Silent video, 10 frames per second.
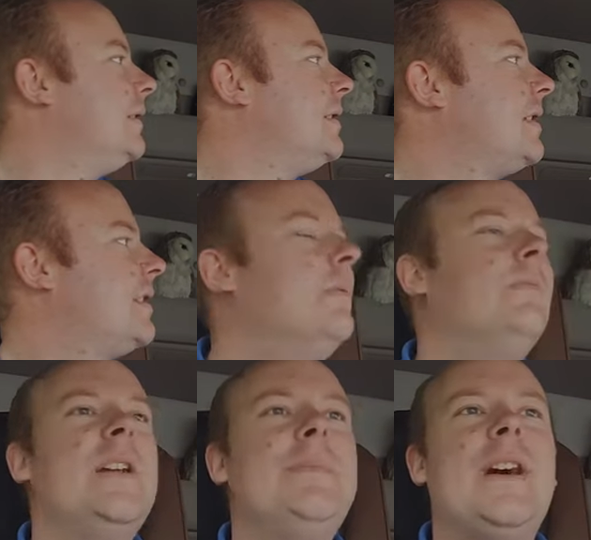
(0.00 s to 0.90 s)
Because I
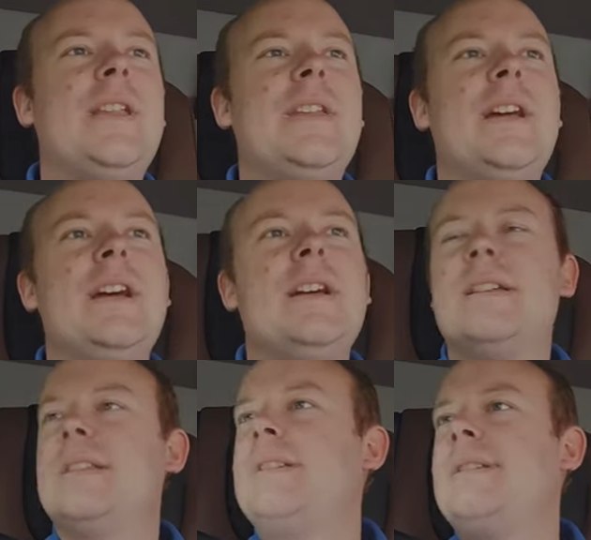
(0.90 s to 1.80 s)
couldn't wait back there,
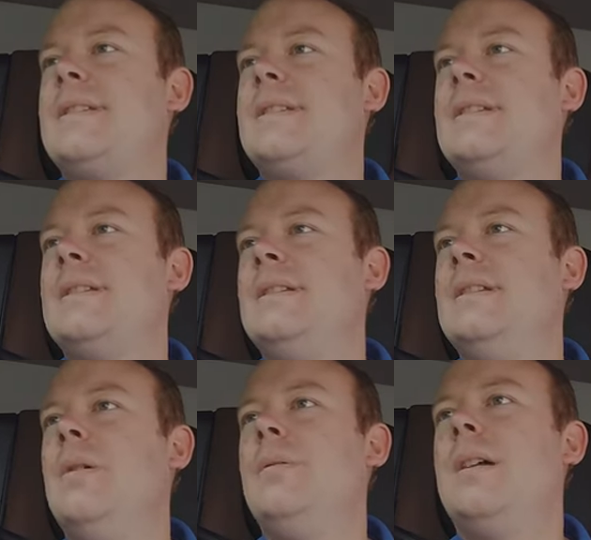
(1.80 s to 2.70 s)
because
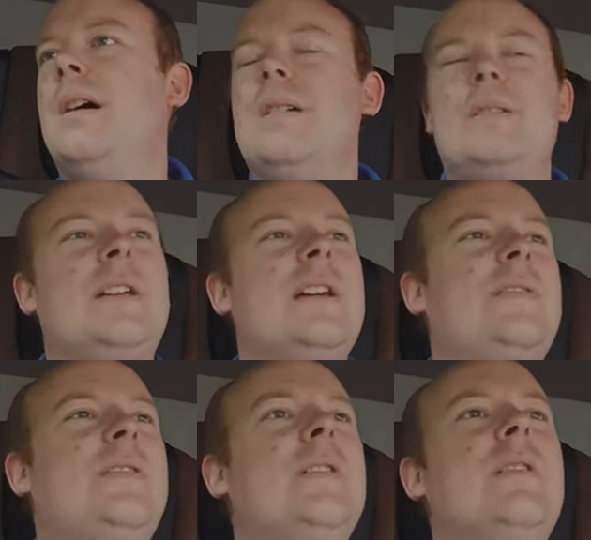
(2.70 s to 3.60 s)
no cars will
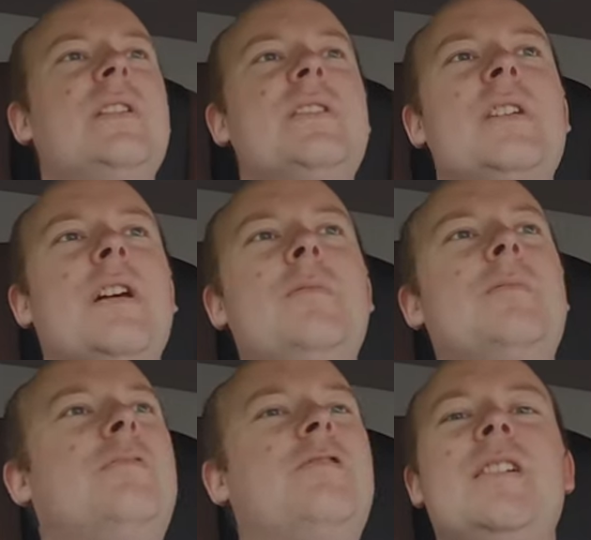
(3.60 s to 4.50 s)
get through. I just hope
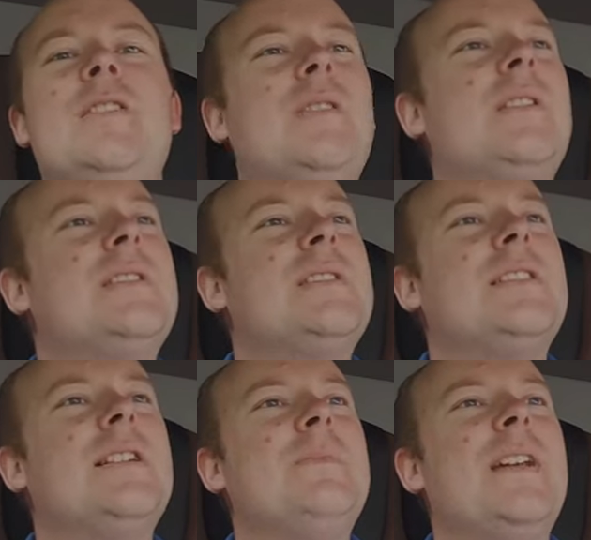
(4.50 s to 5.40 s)
and pray a truck
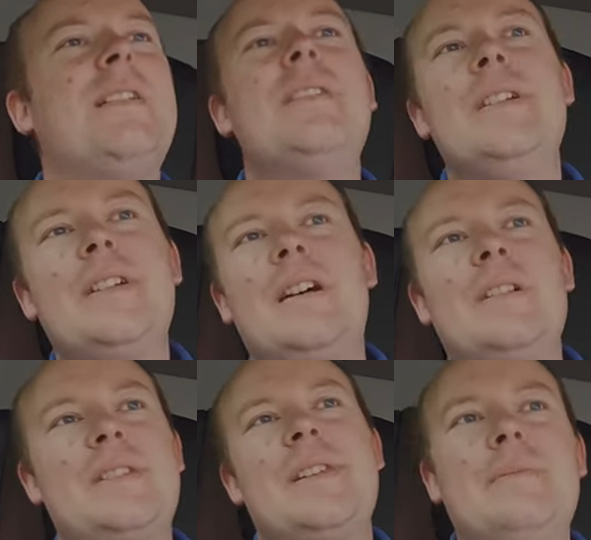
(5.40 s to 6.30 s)
doesn't come down. I know you
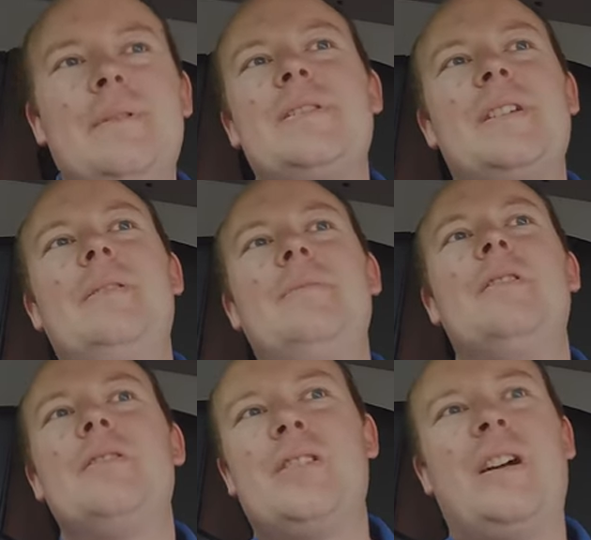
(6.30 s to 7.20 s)
can't see what's going on.
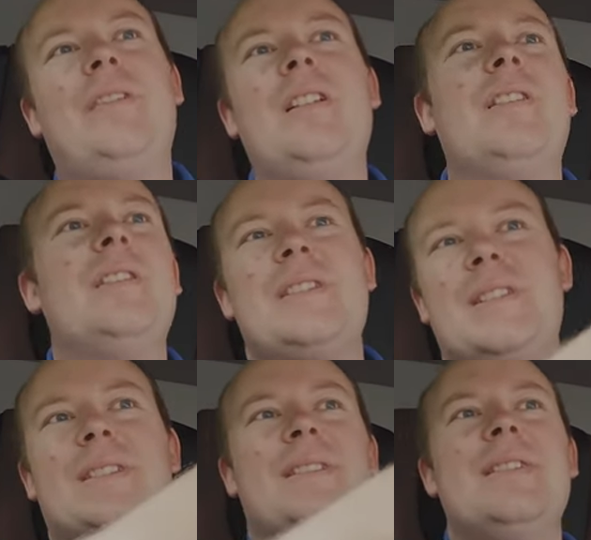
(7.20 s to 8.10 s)
We've got traffic lights
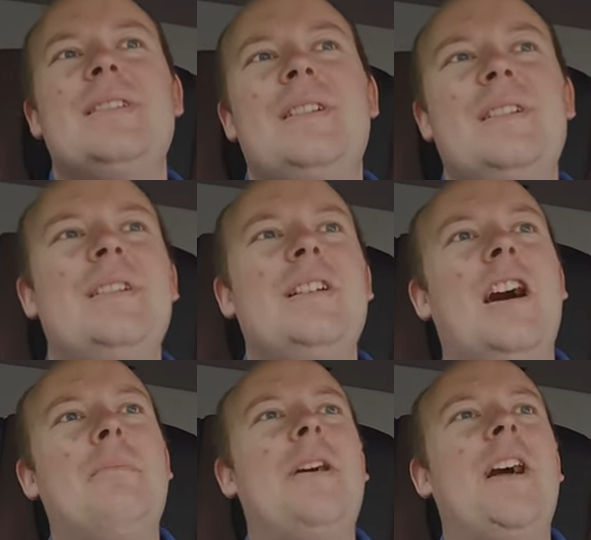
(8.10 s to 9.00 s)

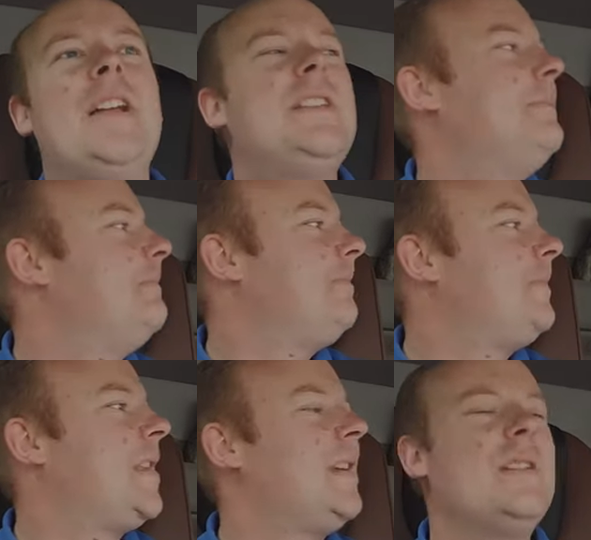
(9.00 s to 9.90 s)
and up ahead
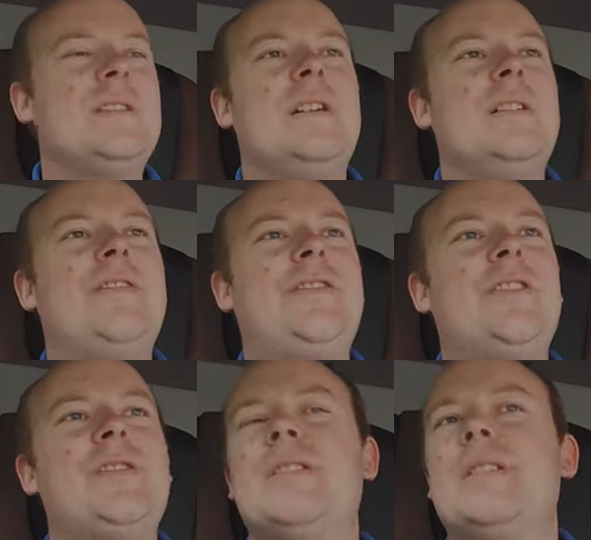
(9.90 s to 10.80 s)
as I've
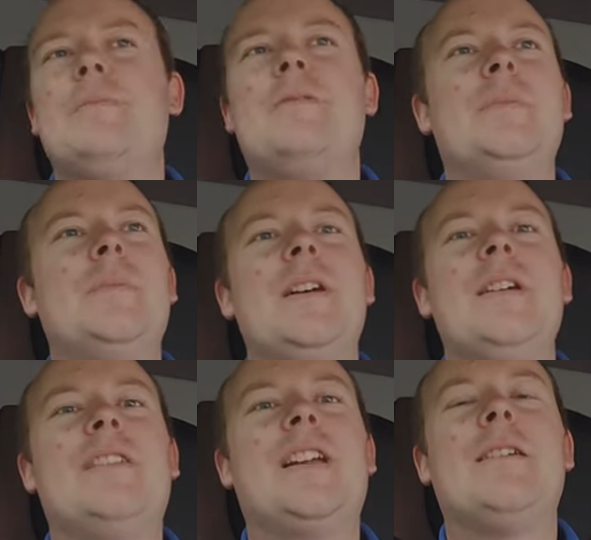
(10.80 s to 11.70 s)
forgotten to bring my
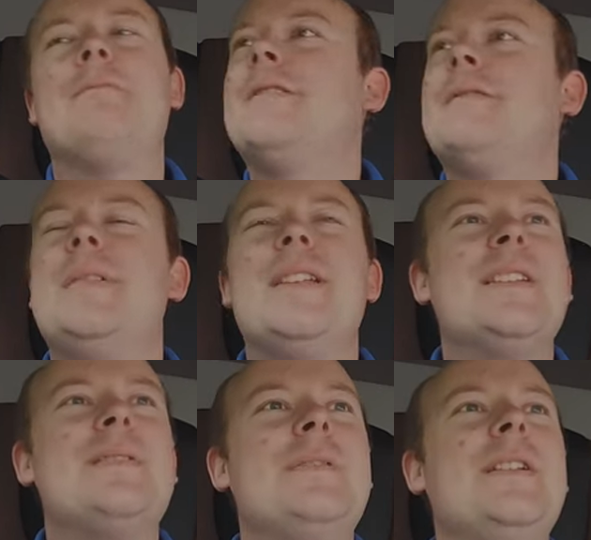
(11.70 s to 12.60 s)
other cameras with me
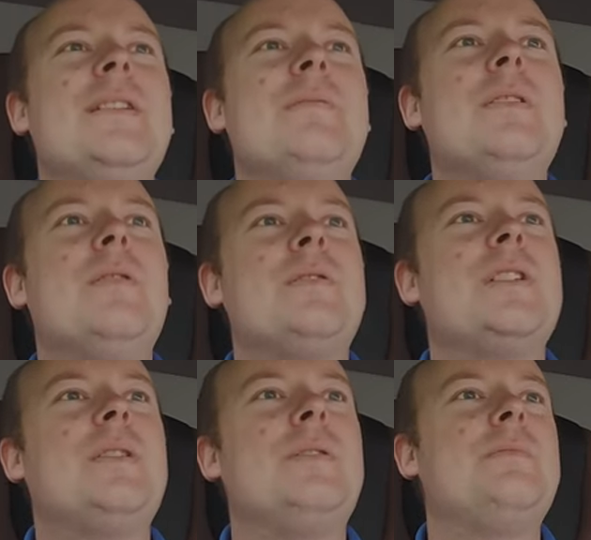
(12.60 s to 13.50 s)
this week. We
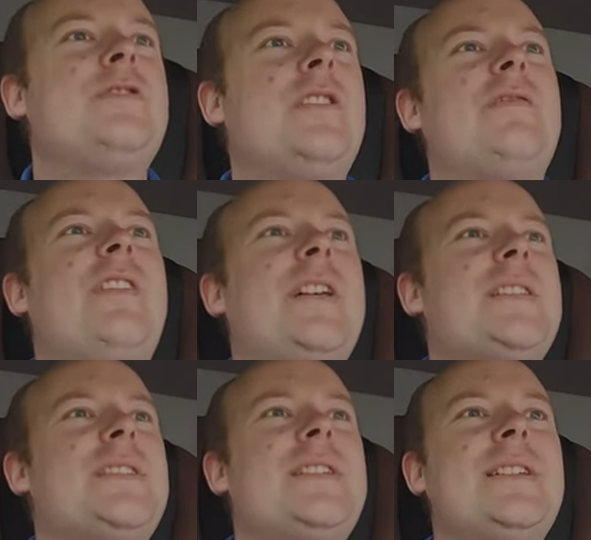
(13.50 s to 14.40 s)
also got
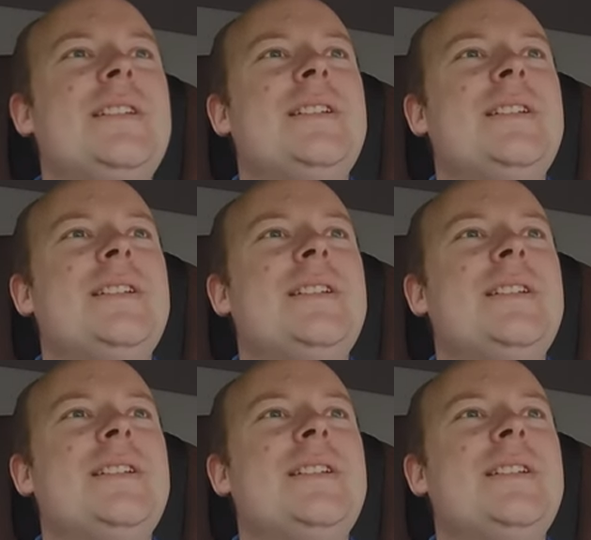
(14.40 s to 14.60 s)
Truckfest